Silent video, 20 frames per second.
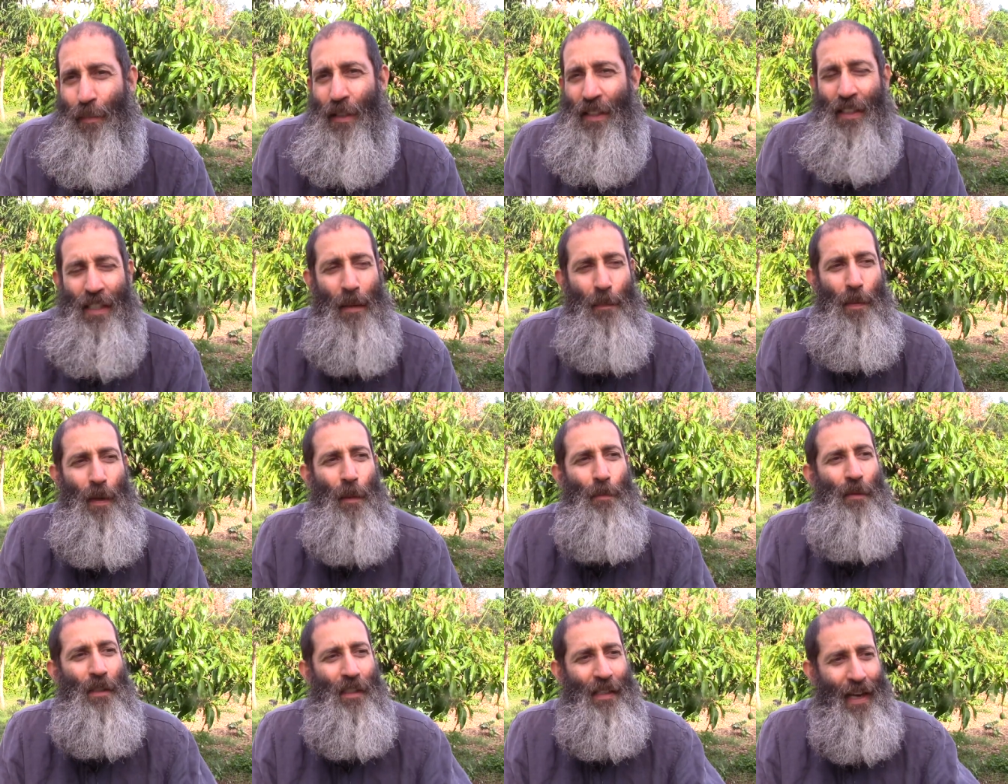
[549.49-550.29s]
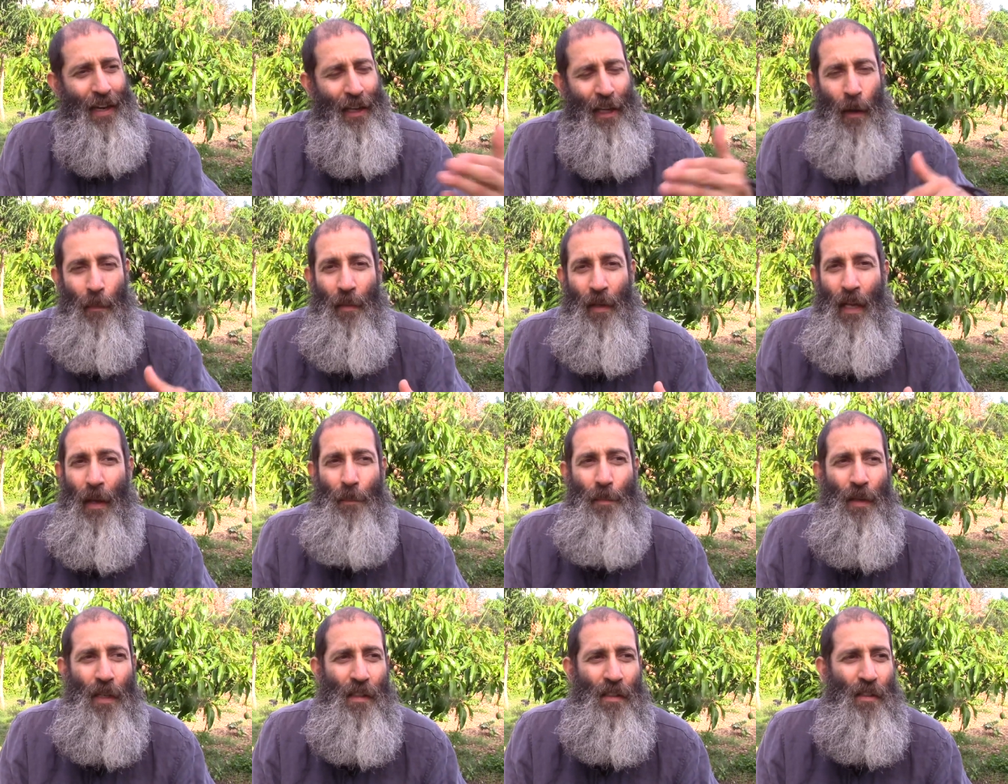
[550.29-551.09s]
But some people, it's not helping them
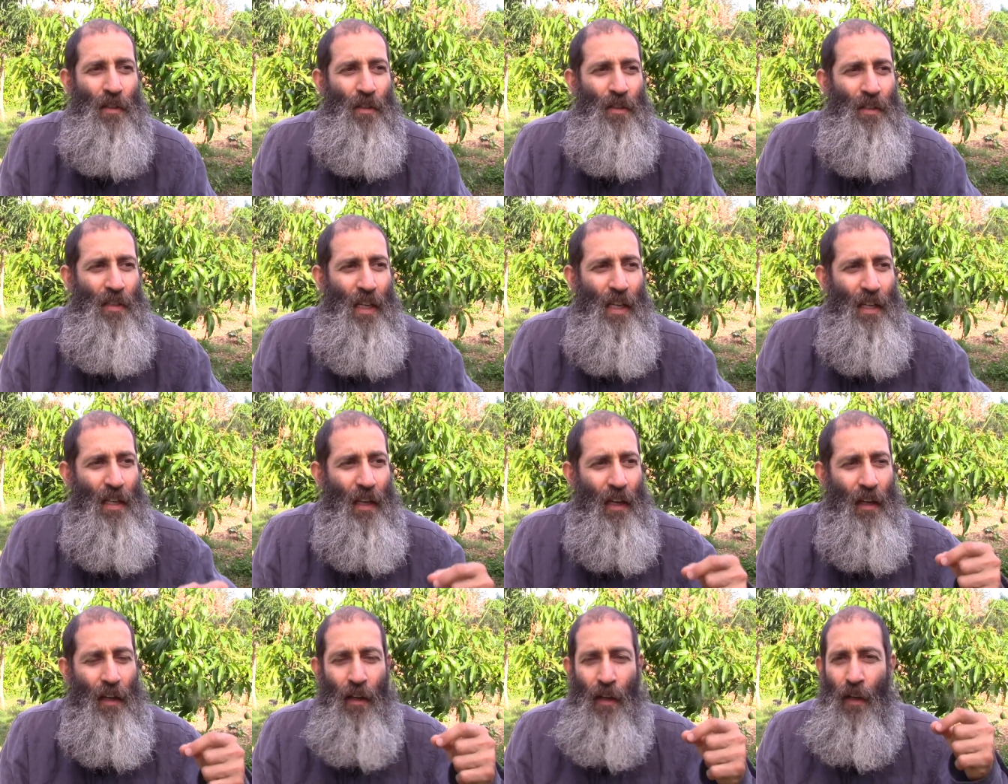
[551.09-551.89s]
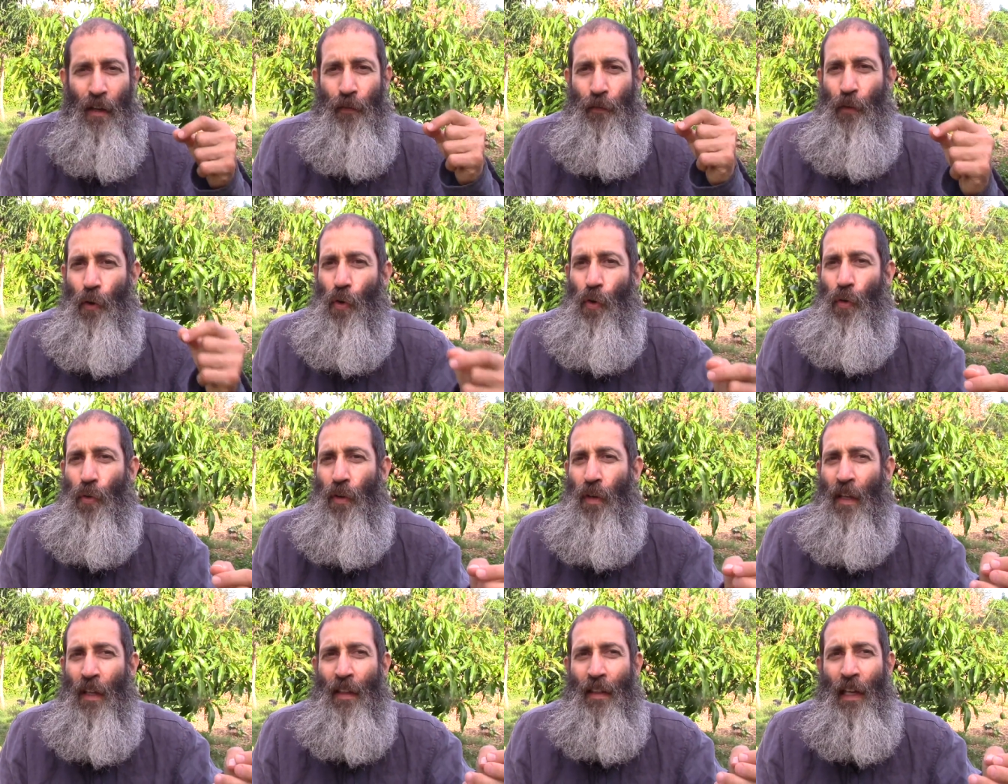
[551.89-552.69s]
because they're seeking
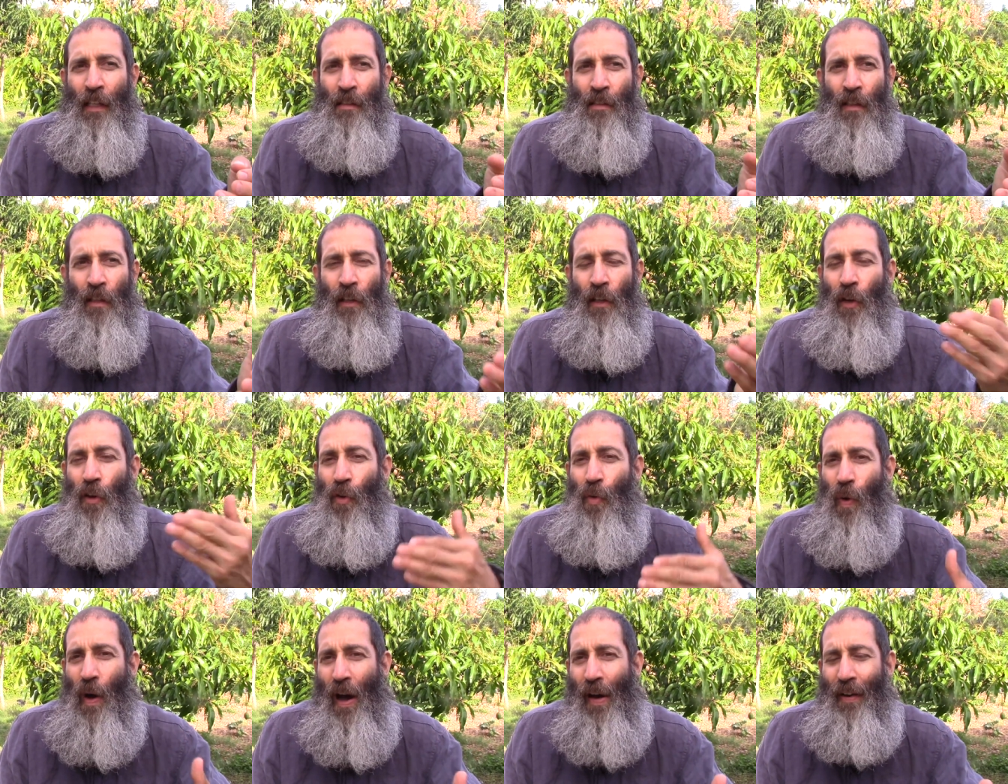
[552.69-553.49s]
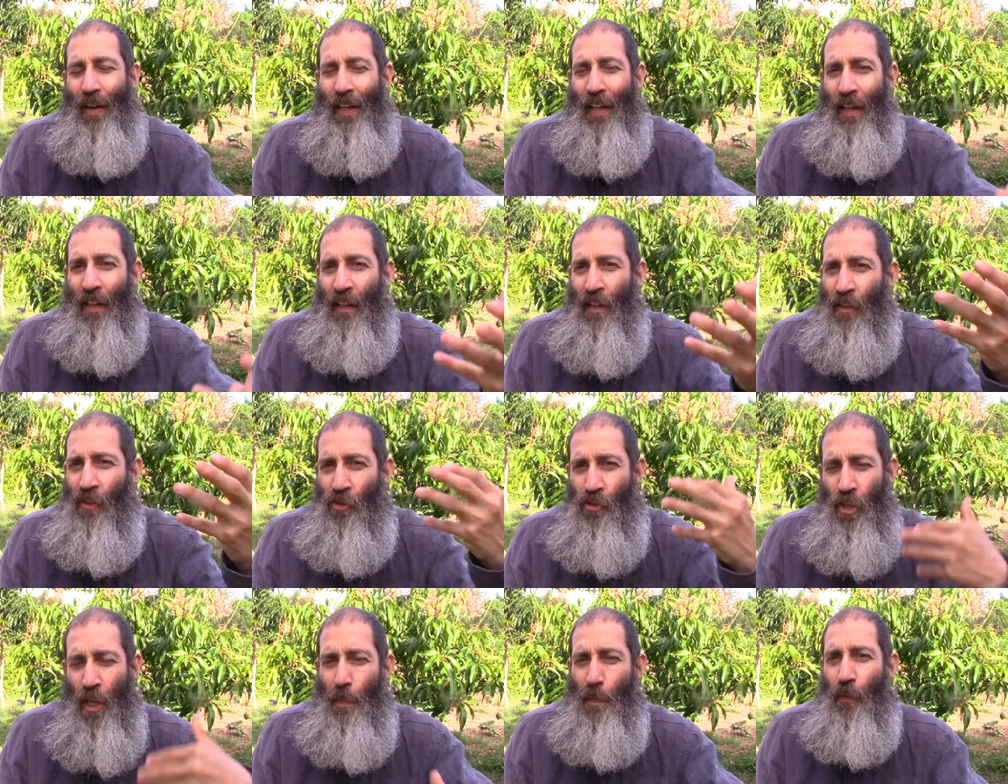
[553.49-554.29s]
food that's low quality and as
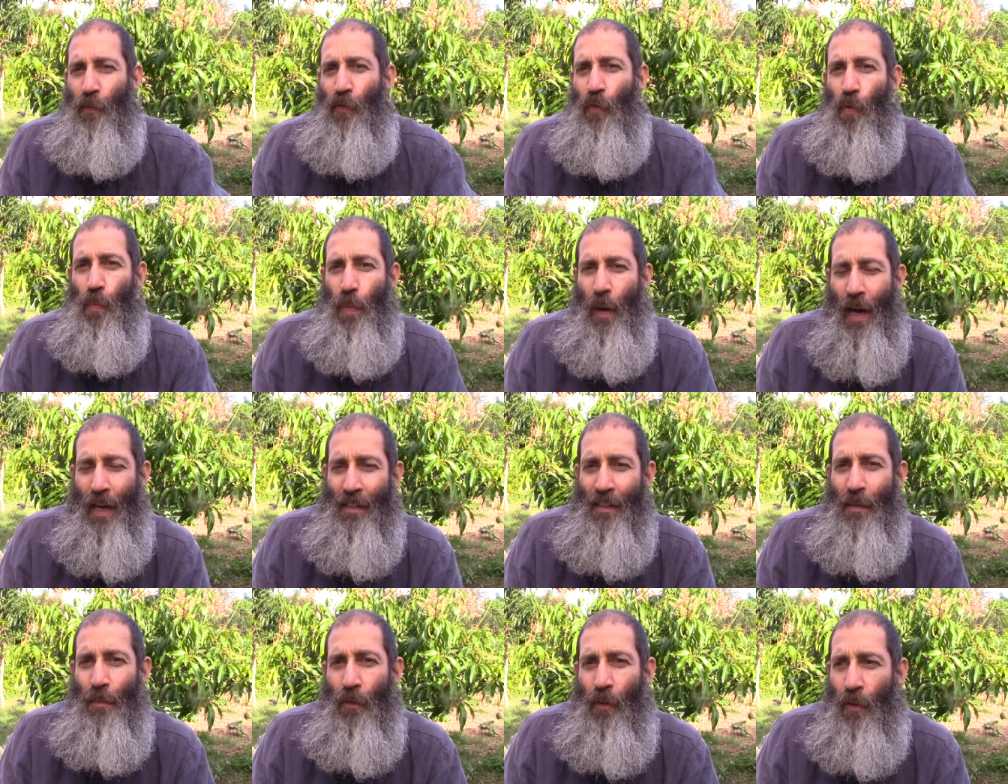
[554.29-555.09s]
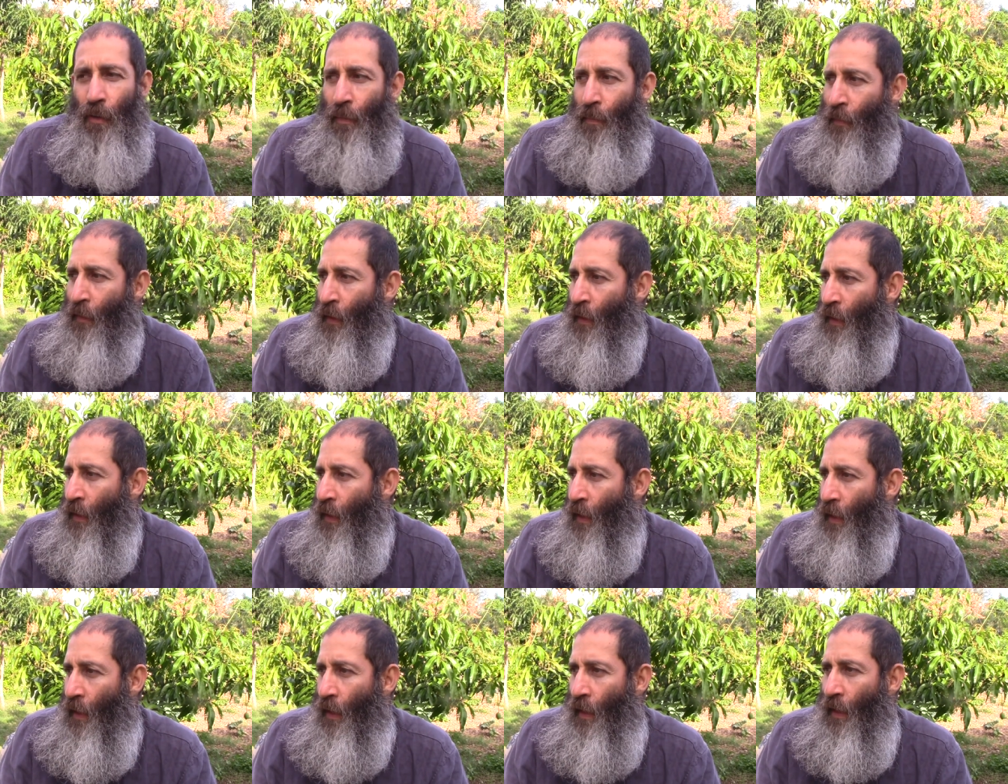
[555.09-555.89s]
cheap as food possible,
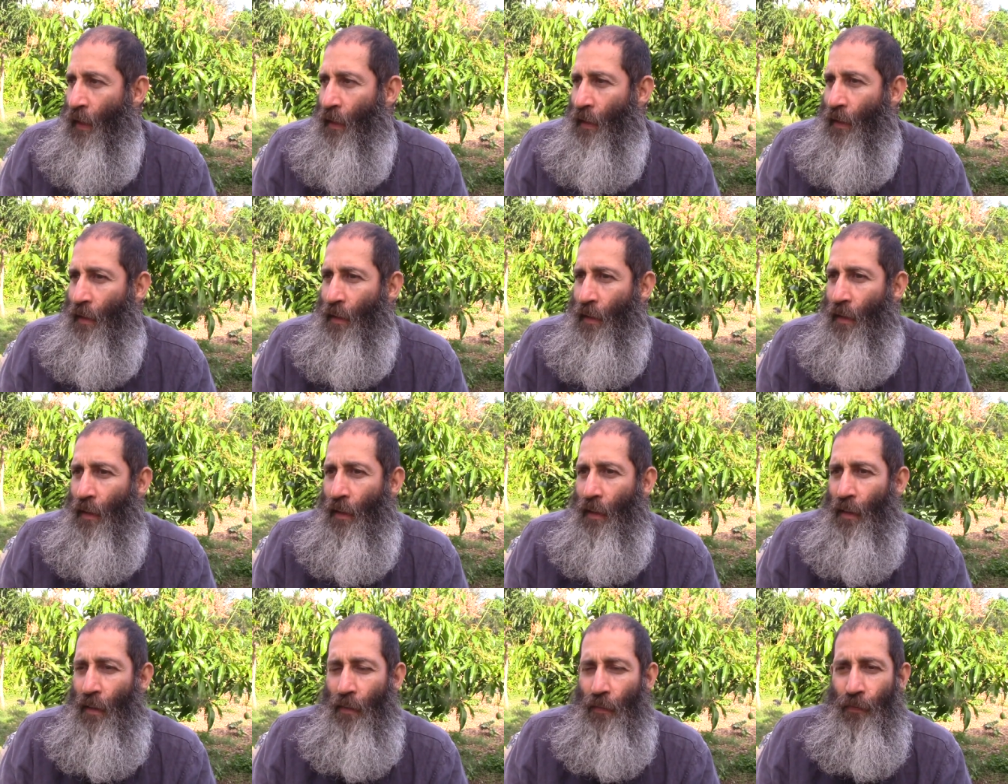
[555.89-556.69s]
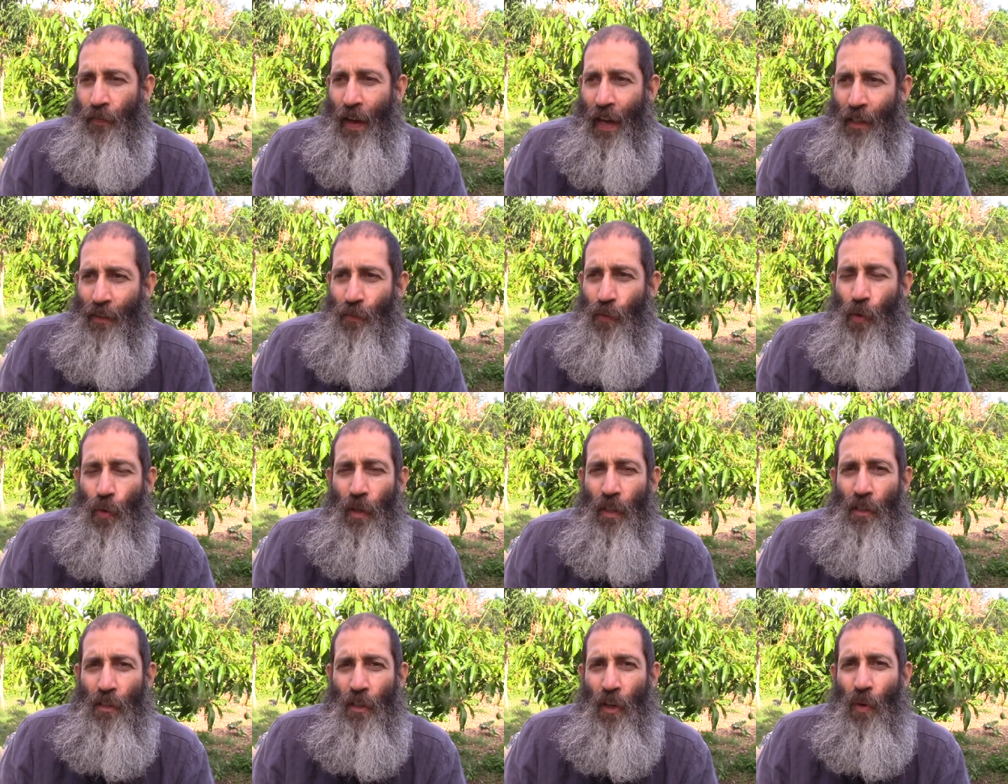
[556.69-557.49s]
and and fast food
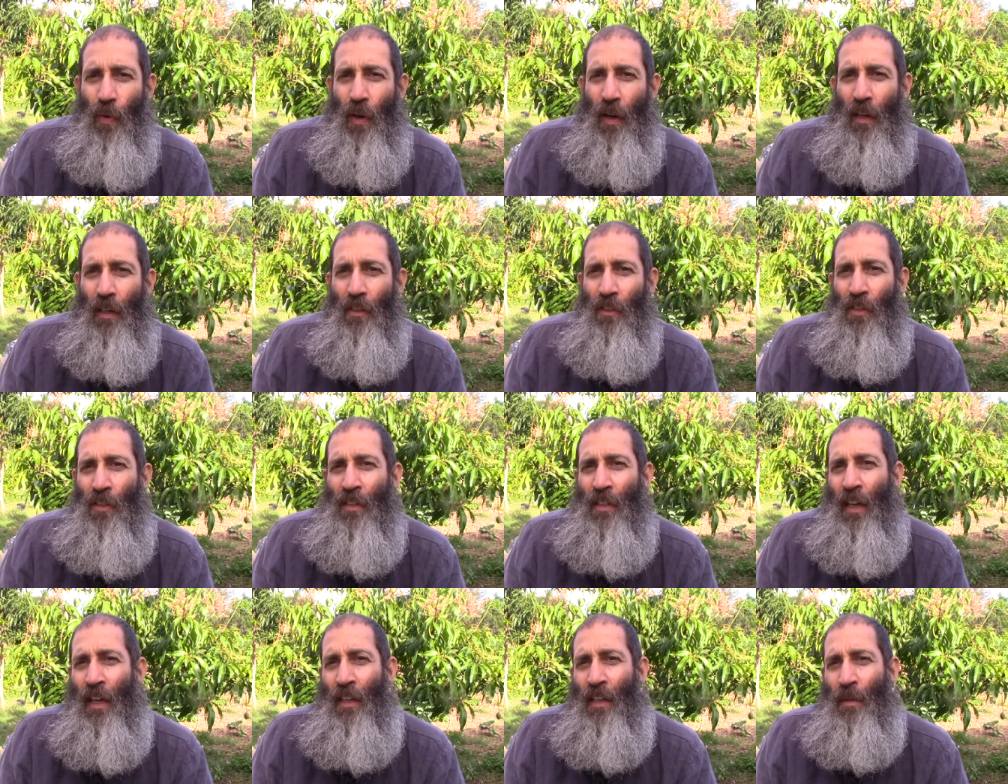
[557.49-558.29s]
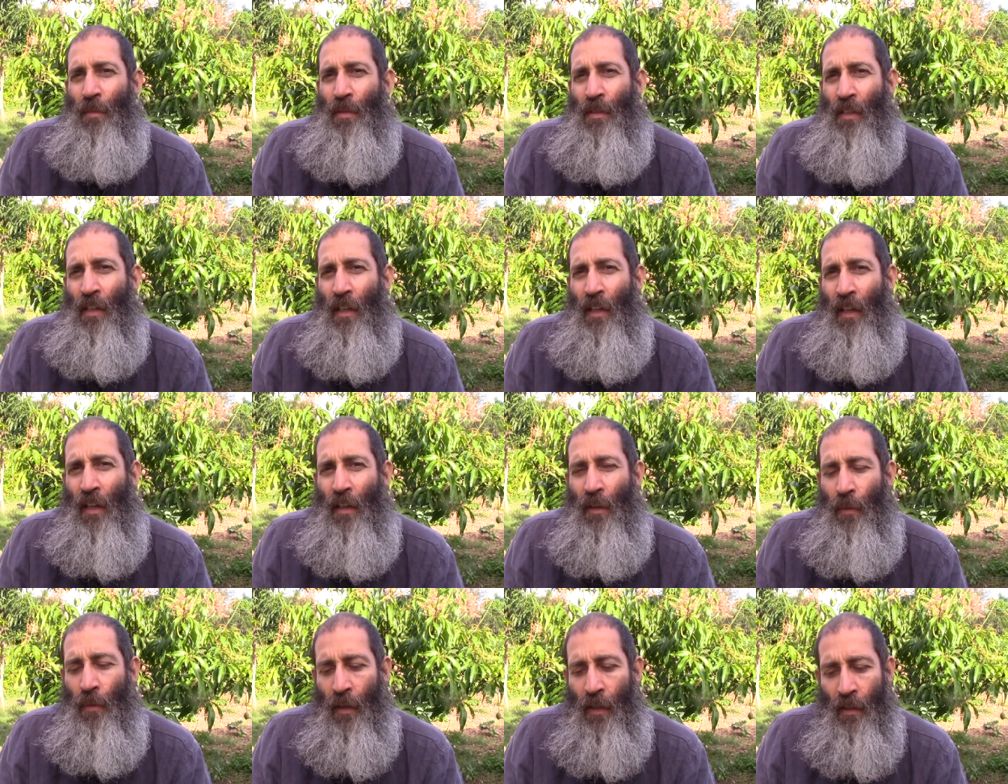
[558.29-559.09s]
and so on. It's just getting them sick
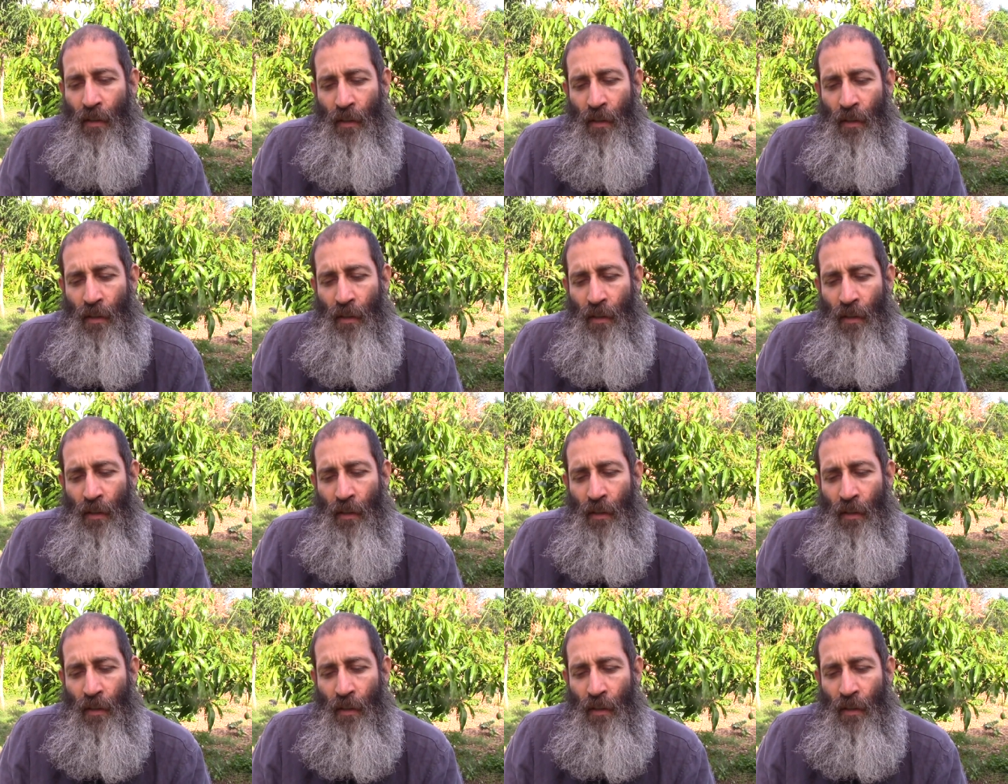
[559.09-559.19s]
anyway.